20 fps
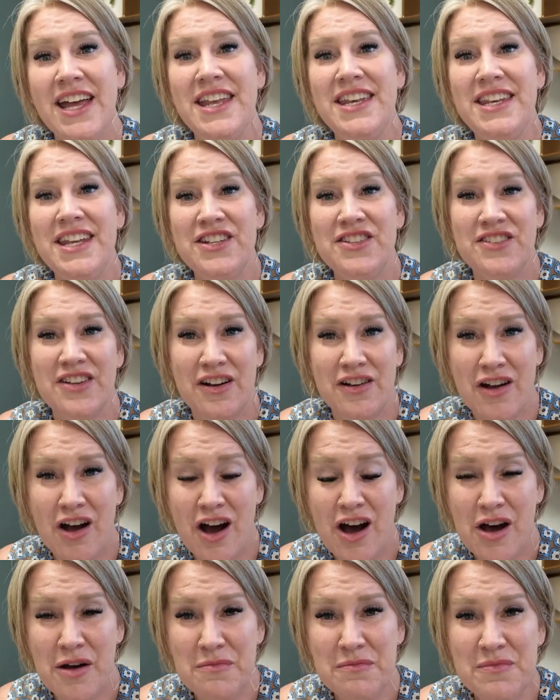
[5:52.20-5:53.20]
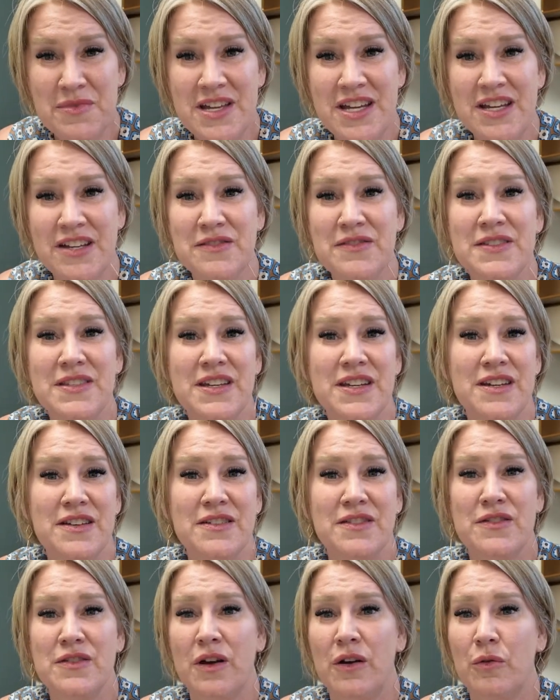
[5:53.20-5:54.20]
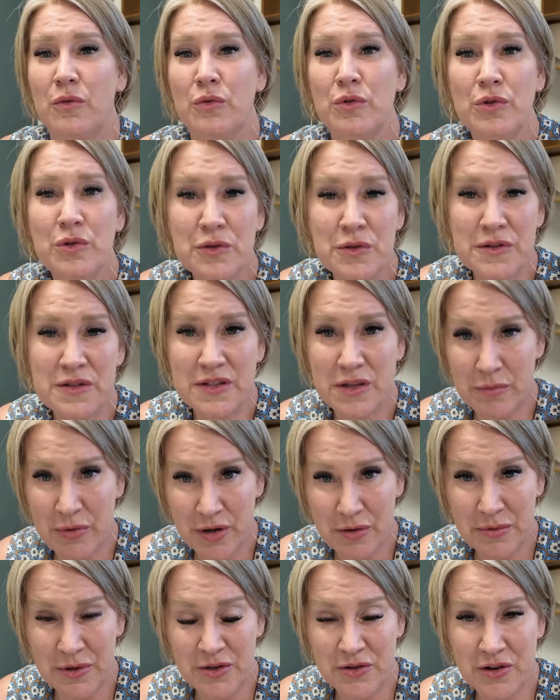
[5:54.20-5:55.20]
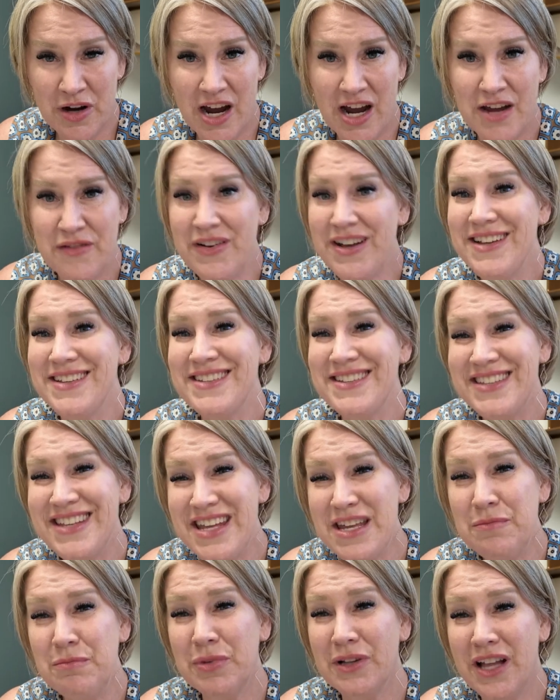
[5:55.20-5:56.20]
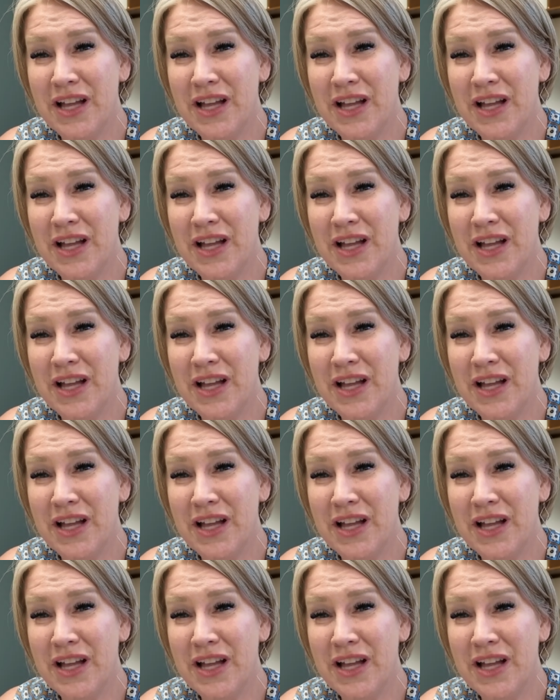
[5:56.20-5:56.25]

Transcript: niche.com gives this rural suburban drive a C+